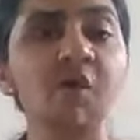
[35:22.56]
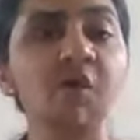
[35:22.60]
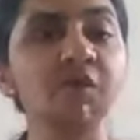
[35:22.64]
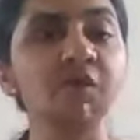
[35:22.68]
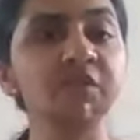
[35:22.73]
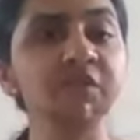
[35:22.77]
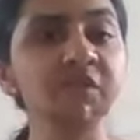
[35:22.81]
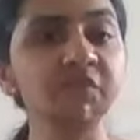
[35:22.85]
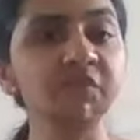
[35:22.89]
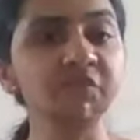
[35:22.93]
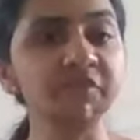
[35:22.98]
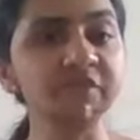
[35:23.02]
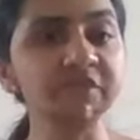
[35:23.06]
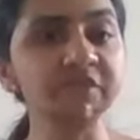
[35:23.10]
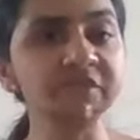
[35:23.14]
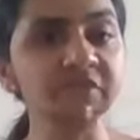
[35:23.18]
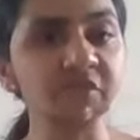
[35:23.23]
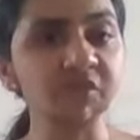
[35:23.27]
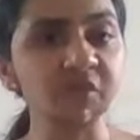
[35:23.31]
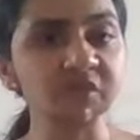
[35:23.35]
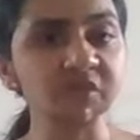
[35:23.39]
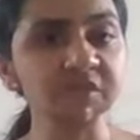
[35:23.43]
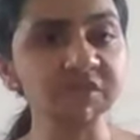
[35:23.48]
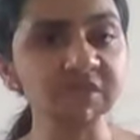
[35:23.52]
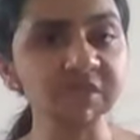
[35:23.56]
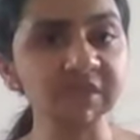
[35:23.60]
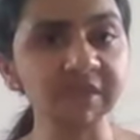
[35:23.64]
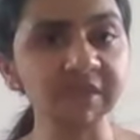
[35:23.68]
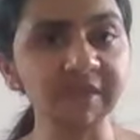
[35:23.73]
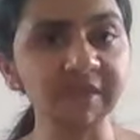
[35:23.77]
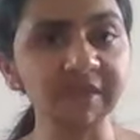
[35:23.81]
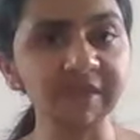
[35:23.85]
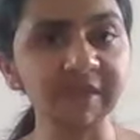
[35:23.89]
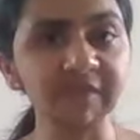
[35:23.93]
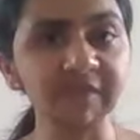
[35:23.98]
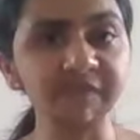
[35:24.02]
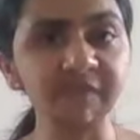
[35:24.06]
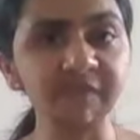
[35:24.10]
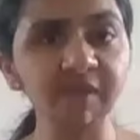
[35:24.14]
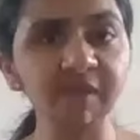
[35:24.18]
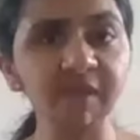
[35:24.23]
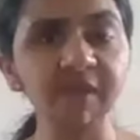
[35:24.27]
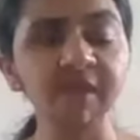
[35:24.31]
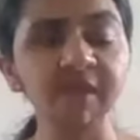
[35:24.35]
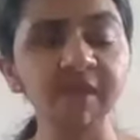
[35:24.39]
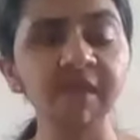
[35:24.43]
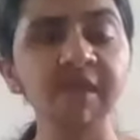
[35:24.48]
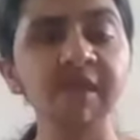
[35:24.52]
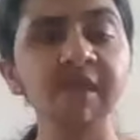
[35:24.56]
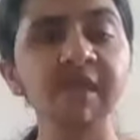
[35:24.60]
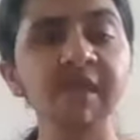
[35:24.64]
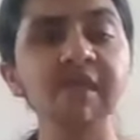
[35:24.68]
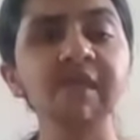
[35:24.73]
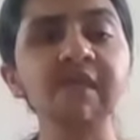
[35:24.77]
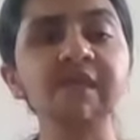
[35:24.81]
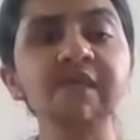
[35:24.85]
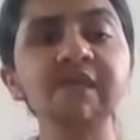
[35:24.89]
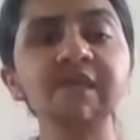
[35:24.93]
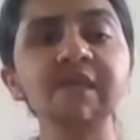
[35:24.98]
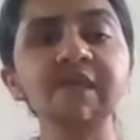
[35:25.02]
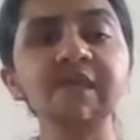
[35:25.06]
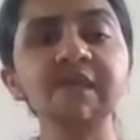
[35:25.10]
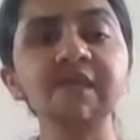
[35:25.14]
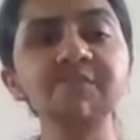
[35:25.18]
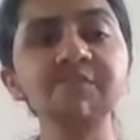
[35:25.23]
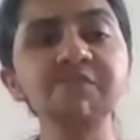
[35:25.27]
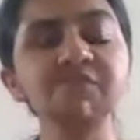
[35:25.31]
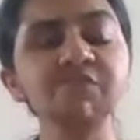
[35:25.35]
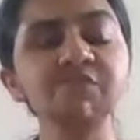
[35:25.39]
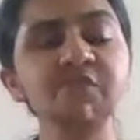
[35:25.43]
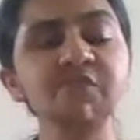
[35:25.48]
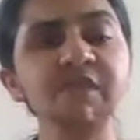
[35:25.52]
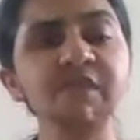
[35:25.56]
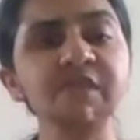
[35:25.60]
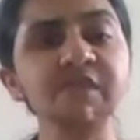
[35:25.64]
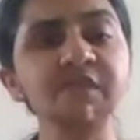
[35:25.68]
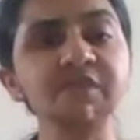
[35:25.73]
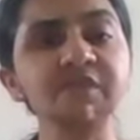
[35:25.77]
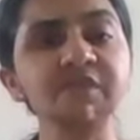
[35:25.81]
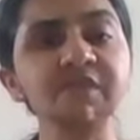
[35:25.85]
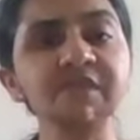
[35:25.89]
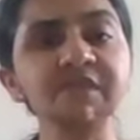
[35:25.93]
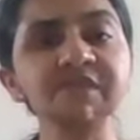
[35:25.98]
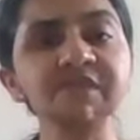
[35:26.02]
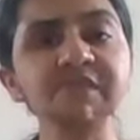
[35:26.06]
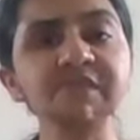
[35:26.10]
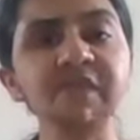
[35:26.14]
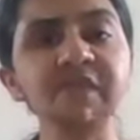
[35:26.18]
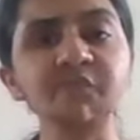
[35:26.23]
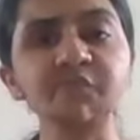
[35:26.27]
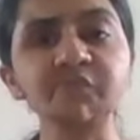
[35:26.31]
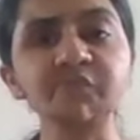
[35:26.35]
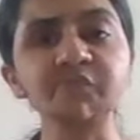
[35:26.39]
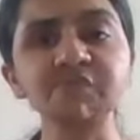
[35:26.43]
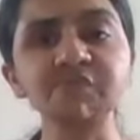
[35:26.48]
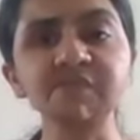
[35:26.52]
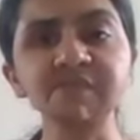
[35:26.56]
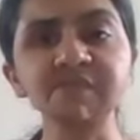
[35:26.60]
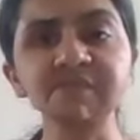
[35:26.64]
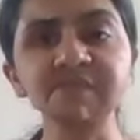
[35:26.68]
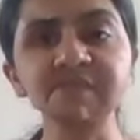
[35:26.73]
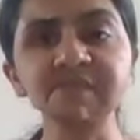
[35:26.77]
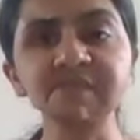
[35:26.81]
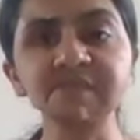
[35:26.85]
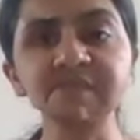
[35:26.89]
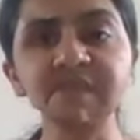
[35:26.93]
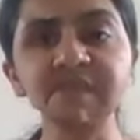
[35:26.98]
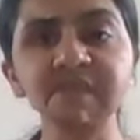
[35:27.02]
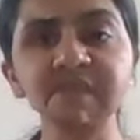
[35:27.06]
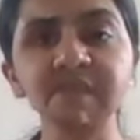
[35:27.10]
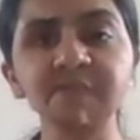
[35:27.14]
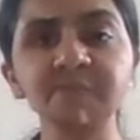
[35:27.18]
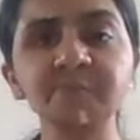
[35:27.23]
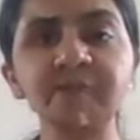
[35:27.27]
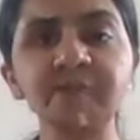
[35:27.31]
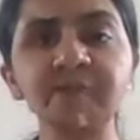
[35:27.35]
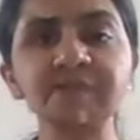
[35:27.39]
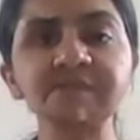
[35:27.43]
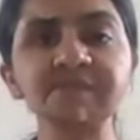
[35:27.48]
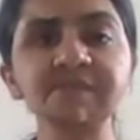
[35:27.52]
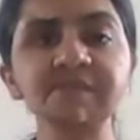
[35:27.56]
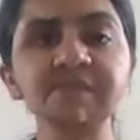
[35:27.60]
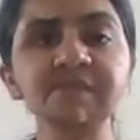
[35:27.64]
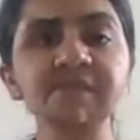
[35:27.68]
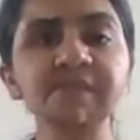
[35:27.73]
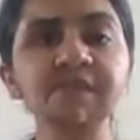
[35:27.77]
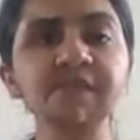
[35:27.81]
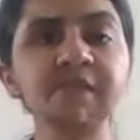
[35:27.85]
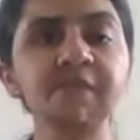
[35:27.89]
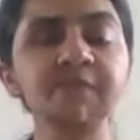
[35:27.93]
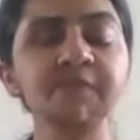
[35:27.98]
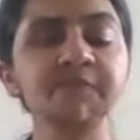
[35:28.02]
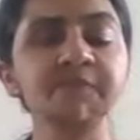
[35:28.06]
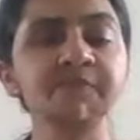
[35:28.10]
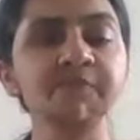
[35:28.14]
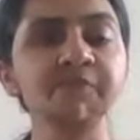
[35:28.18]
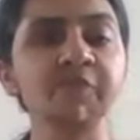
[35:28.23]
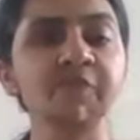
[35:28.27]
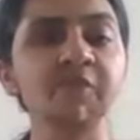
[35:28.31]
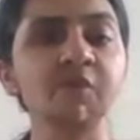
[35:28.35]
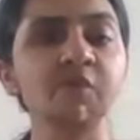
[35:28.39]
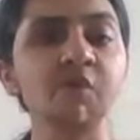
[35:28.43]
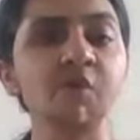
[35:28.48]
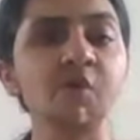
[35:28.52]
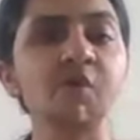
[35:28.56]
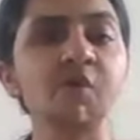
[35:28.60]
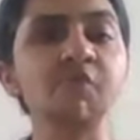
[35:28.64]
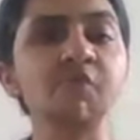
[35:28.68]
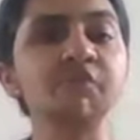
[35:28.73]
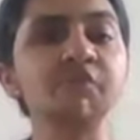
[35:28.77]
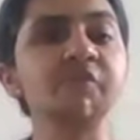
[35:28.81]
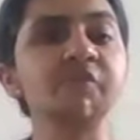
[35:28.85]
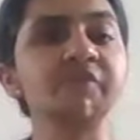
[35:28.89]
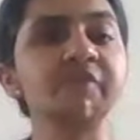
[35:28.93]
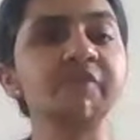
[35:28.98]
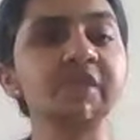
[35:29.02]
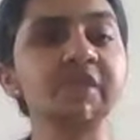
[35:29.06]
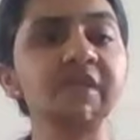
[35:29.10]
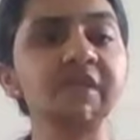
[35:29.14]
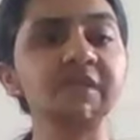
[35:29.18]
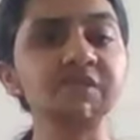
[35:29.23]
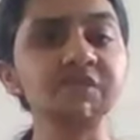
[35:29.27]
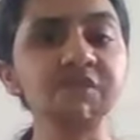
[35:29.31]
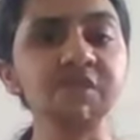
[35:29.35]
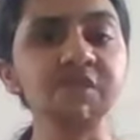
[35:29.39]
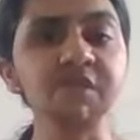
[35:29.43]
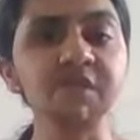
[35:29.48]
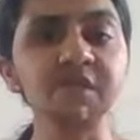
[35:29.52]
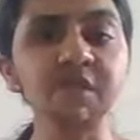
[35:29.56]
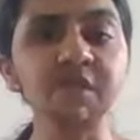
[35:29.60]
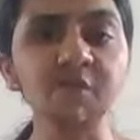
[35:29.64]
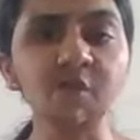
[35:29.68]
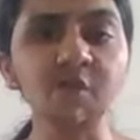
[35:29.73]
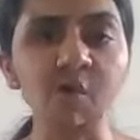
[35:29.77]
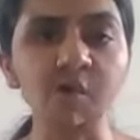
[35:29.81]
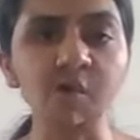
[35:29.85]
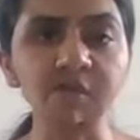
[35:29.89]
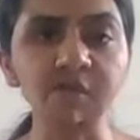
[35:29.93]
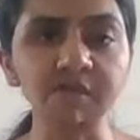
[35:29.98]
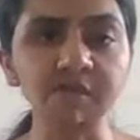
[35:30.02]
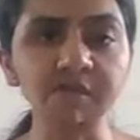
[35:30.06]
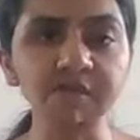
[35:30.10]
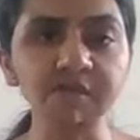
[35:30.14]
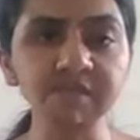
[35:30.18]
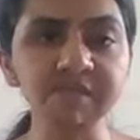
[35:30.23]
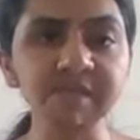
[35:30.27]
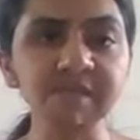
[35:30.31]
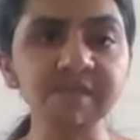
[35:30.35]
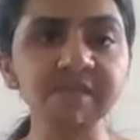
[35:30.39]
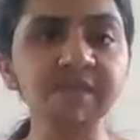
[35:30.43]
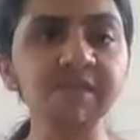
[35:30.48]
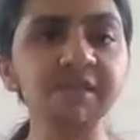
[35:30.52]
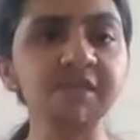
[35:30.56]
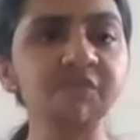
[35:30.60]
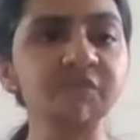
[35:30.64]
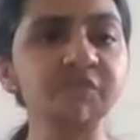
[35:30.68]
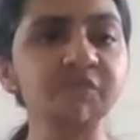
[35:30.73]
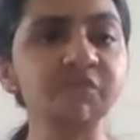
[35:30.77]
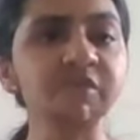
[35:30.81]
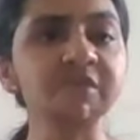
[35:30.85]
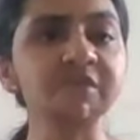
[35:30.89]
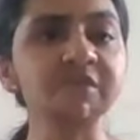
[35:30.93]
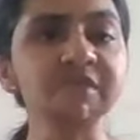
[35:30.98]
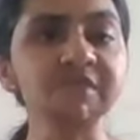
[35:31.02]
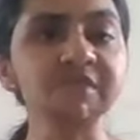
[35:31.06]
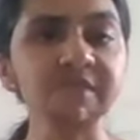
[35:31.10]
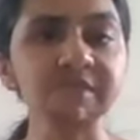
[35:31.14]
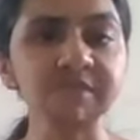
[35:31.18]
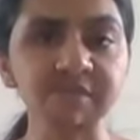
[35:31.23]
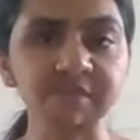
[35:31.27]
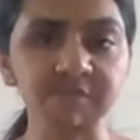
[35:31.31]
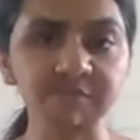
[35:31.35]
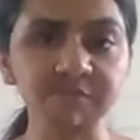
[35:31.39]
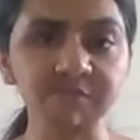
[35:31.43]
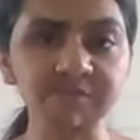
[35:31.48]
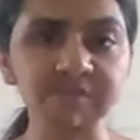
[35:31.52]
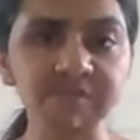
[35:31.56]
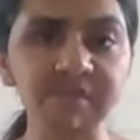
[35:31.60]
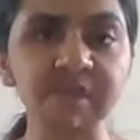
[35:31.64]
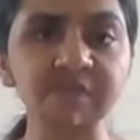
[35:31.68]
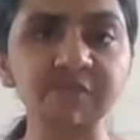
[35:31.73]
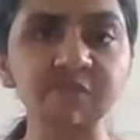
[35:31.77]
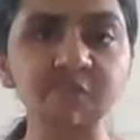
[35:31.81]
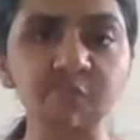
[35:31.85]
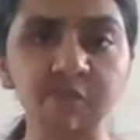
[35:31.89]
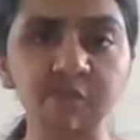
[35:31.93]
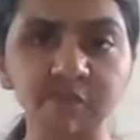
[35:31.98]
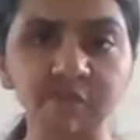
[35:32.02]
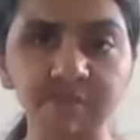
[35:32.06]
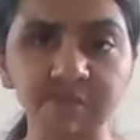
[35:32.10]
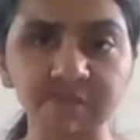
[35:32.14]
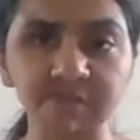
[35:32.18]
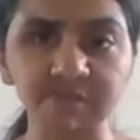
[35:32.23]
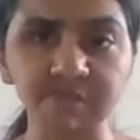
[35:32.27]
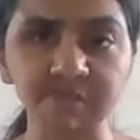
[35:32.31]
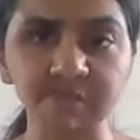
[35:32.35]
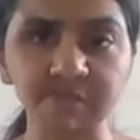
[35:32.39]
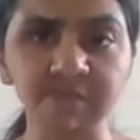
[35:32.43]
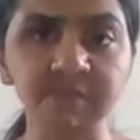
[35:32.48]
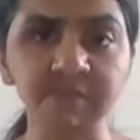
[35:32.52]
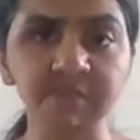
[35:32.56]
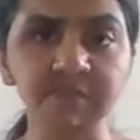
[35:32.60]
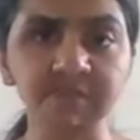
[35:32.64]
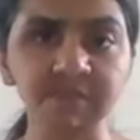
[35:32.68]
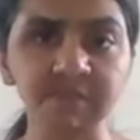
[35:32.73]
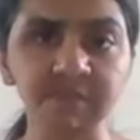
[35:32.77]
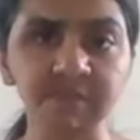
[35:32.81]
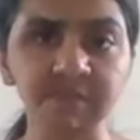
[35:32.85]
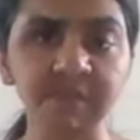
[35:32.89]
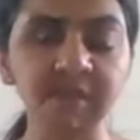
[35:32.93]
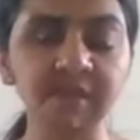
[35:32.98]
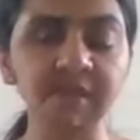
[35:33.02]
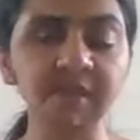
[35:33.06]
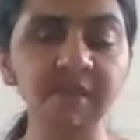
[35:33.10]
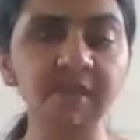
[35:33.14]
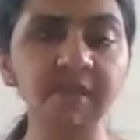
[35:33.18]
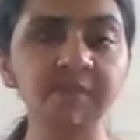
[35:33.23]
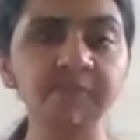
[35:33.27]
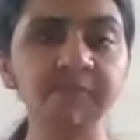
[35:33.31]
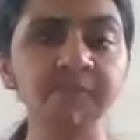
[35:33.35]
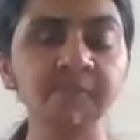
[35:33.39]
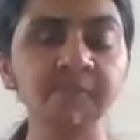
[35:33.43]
On the physiological level, it helps to increase the efficiency and capacity of our internal organs and the different systems that works, right?